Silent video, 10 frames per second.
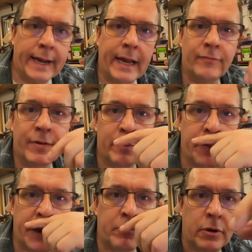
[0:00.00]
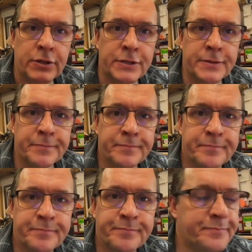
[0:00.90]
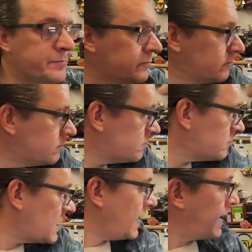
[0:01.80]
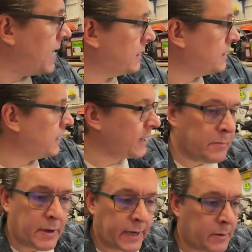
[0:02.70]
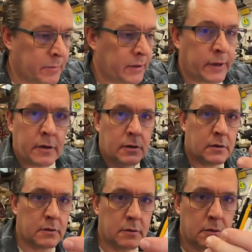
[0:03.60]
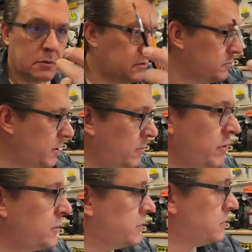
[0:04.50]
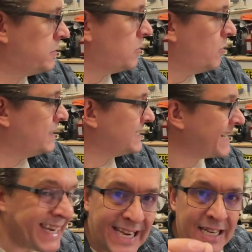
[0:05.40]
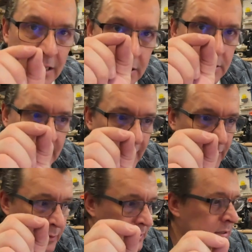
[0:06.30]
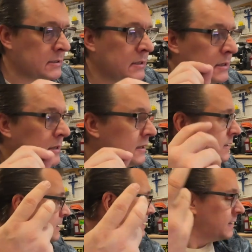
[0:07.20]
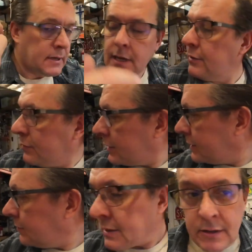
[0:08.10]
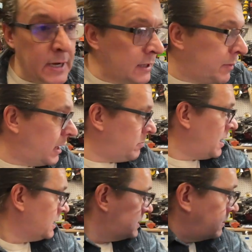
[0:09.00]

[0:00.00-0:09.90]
can't find my paintbrushes. I got a million paintbrushes, but the ones I need, the little tiny ones, I don't know what I did with. They're not in the paint box. They're